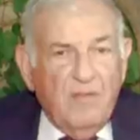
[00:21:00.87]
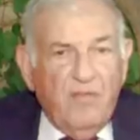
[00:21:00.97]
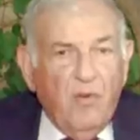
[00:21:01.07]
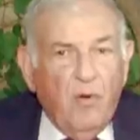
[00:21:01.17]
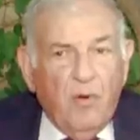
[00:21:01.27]

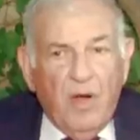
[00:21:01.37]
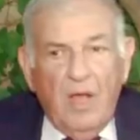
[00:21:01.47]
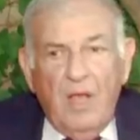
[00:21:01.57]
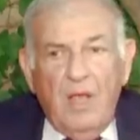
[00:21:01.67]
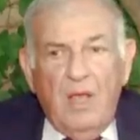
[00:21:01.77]
for
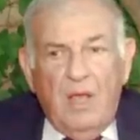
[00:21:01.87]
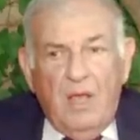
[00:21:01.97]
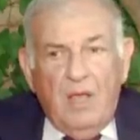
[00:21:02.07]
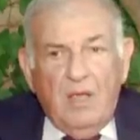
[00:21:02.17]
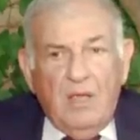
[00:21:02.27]

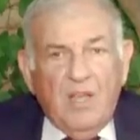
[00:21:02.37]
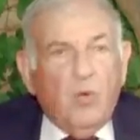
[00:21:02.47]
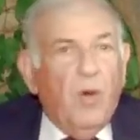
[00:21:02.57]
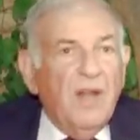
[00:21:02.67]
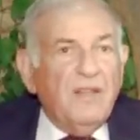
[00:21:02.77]

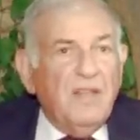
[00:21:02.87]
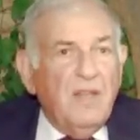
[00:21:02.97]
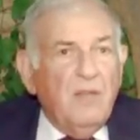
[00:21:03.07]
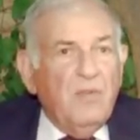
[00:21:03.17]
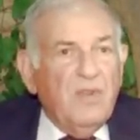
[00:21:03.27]

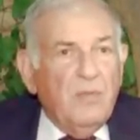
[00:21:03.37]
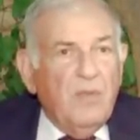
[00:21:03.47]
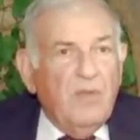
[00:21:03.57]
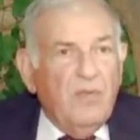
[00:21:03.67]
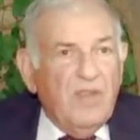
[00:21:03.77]
equality
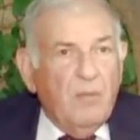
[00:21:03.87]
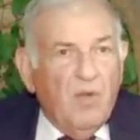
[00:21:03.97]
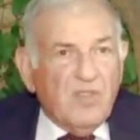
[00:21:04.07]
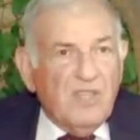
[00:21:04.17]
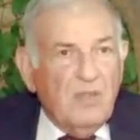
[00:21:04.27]
with the
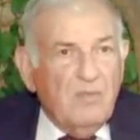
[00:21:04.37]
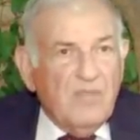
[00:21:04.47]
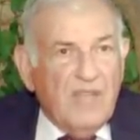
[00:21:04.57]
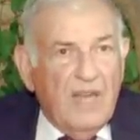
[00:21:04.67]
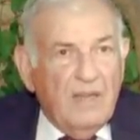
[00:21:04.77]

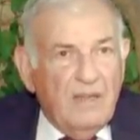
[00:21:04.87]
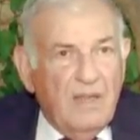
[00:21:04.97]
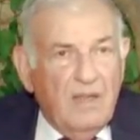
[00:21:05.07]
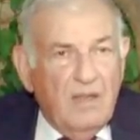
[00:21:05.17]
Muslims and